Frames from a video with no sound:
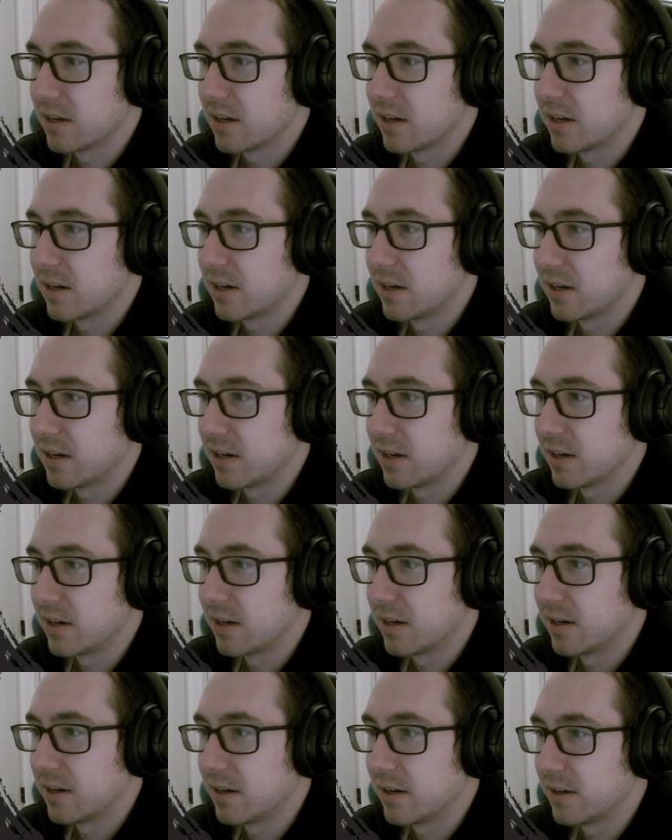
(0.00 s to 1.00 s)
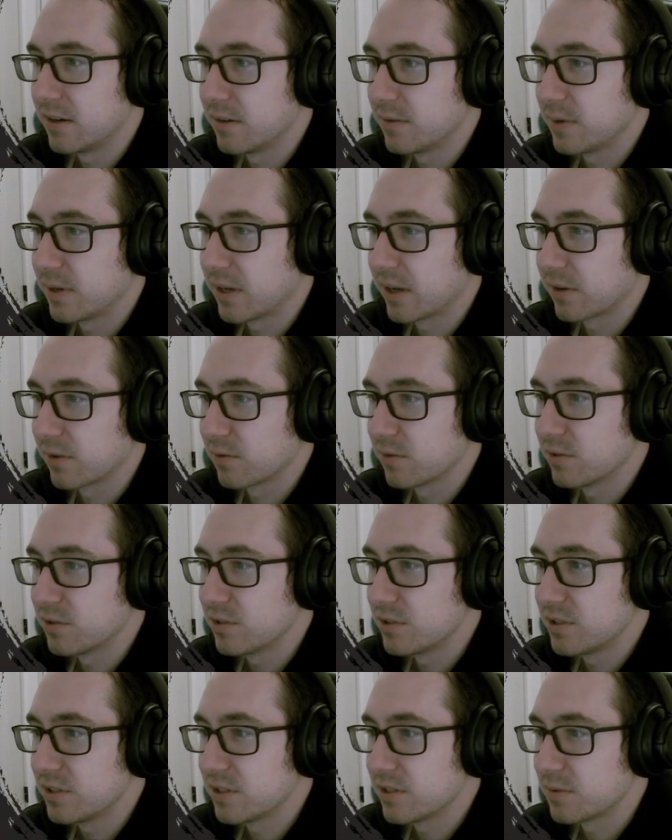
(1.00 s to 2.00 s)
we got
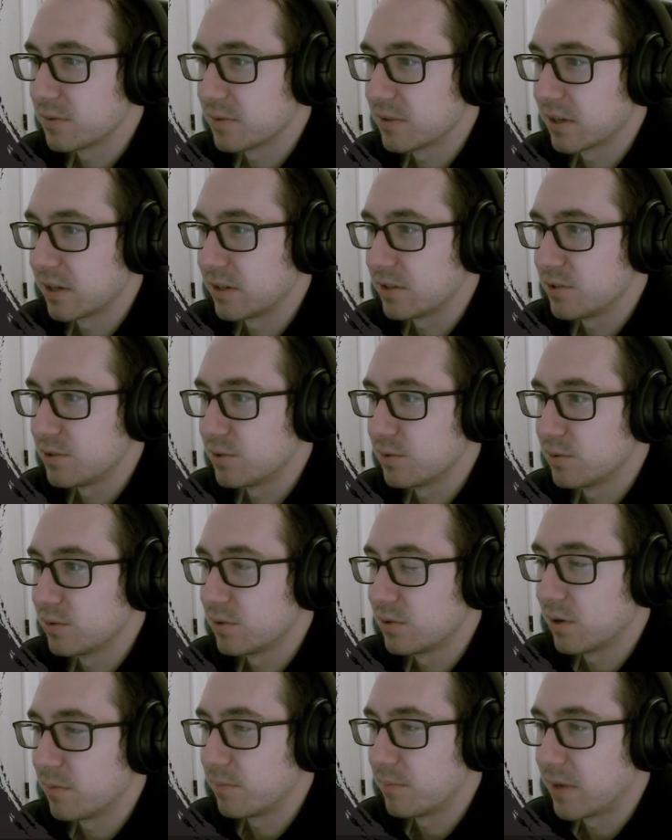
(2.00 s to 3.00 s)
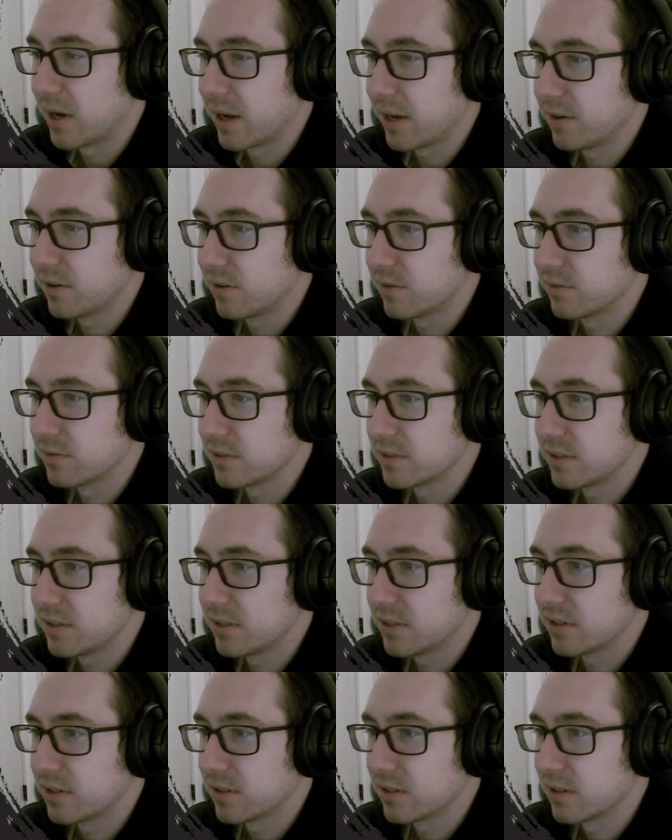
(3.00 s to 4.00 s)
Crucius, we got Jewel, Mine
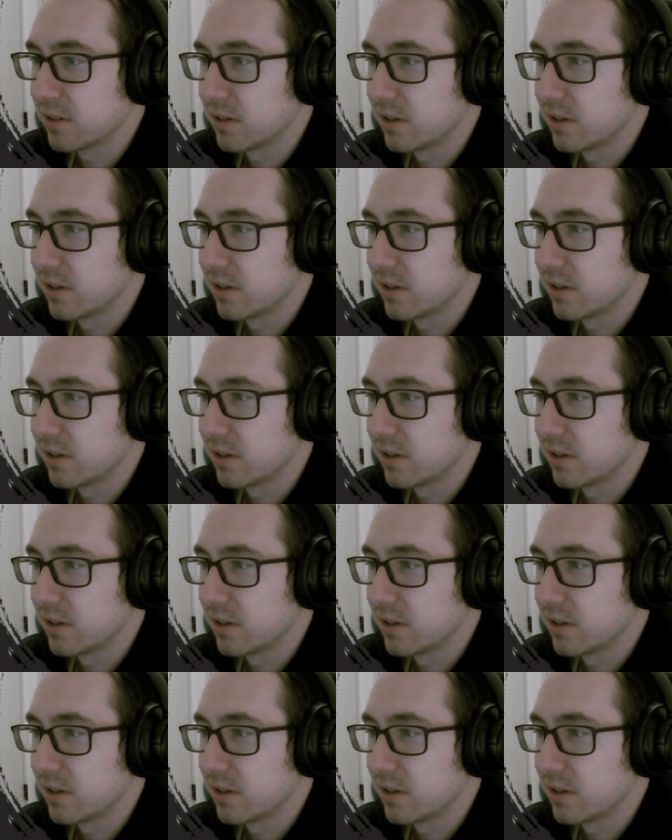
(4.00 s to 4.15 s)
Overseer,